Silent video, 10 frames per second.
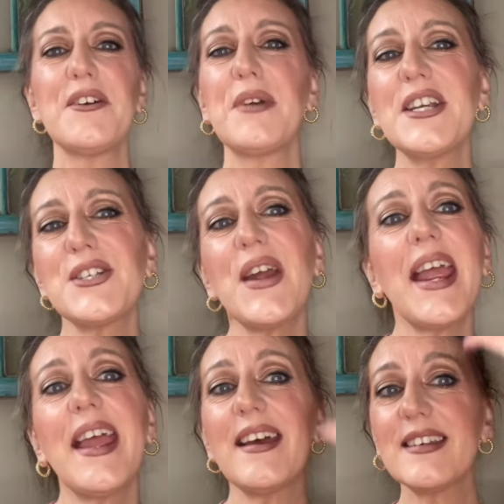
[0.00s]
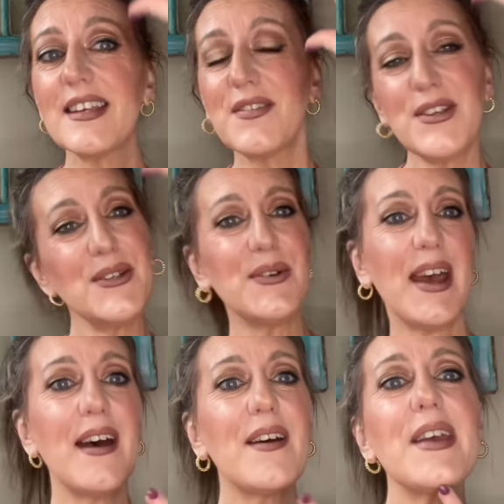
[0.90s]
raise your hand if you
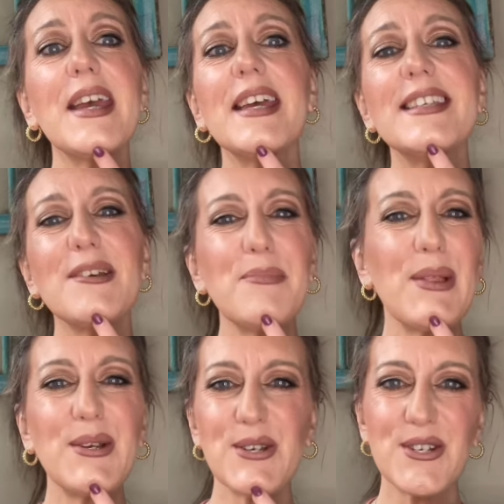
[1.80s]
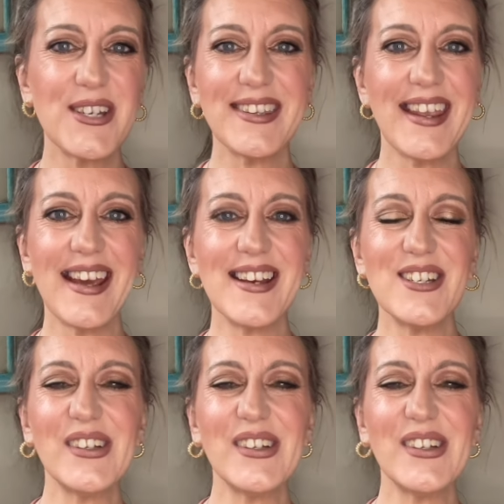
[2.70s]
have a dimple on your chin like I do.